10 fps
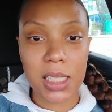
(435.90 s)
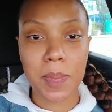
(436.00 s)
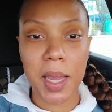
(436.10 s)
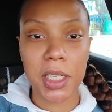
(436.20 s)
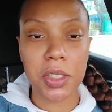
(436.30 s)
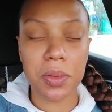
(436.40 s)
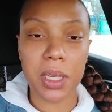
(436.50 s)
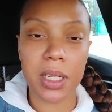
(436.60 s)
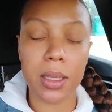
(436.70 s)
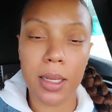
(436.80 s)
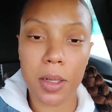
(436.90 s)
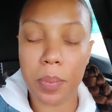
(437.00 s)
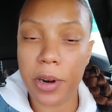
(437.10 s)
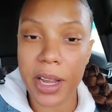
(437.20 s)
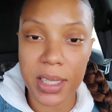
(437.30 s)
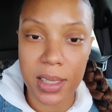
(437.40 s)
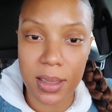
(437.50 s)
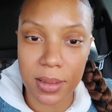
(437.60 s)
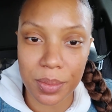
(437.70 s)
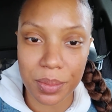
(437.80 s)
makes you look a little pressed.
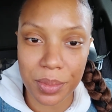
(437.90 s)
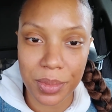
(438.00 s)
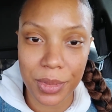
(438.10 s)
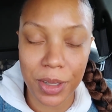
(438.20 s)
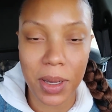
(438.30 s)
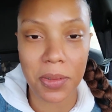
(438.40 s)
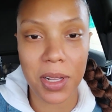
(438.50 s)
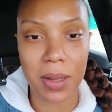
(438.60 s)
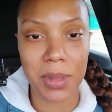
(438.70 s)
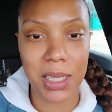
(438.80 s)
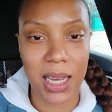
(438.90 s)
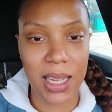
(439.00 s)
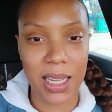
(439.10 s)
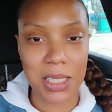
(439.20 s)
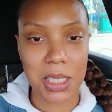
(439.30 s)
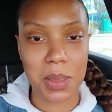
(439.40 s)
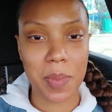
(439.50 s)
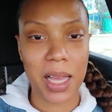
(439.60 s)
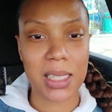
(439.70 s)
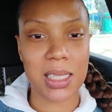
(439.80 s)
You get what I'm saying? It just
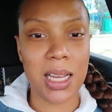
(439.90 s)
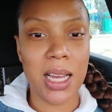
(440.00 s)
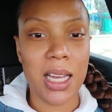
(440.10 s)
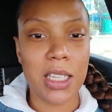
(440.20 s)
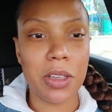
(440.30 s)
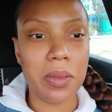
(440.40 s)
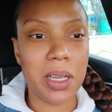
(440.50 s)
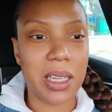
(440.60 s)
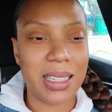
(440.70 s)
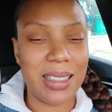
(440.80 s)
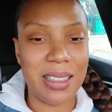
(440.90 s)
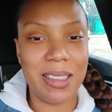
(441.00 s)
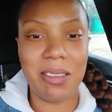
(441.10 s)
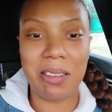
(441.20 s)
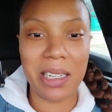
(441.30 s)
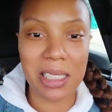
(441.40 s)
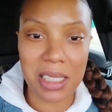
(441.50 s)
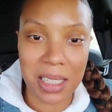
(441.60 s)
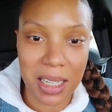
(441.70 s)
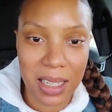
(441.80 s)
makes you look a little
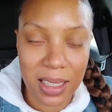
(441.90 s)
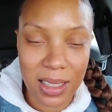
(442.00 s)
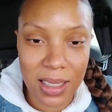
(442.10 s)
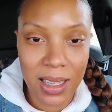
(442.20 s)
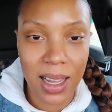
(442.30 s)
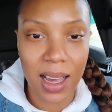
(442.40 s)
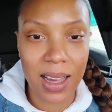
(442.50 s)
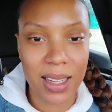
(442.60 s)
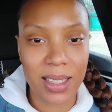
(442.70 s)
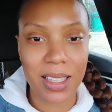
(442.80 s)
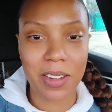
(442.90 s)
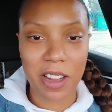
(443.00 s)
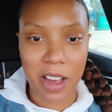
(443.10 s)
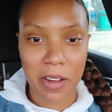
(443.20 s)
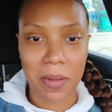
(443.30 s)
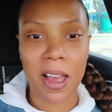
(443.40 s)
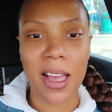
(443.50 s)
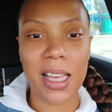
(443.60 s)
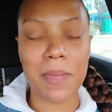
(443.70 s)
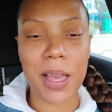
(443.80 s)
cringy. And, you know,
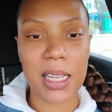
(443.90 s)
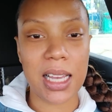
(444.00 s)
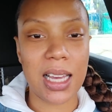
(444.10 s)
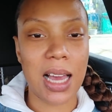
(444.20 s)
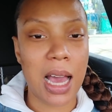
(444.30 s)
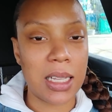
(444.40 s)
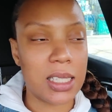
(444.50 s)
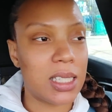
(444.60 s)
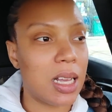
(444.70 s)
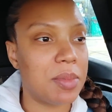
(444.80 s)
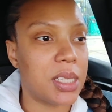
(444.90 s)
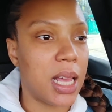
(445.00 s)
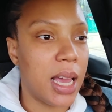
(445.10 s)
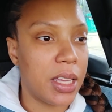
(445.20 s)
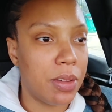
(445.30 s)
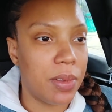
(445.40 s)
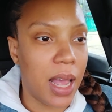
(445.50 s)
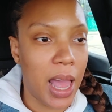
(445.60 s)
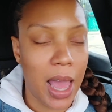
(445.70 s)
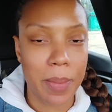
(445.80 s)
it kind of seems like you're
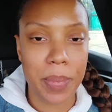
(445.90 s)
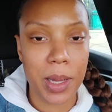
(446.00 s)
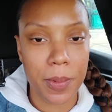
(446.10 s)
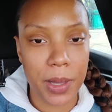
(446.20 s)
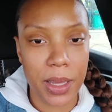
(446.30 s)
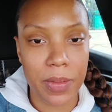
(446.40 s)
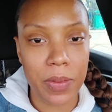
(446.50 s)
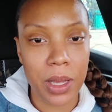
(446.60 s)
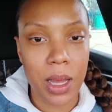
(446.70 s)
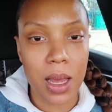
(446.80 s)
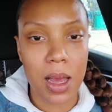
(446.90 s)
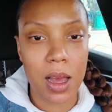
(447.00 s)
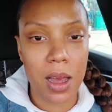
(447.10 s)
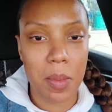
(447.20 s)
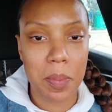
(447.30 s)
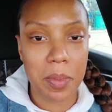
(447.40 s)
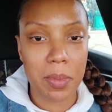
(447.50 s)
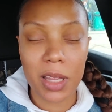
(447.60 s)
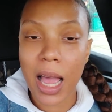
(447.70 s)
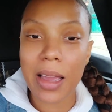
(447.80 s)
not happy with
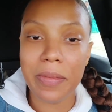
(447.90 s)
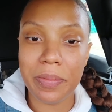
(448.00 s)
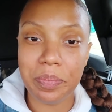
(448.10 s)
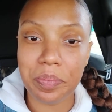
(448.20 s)
life,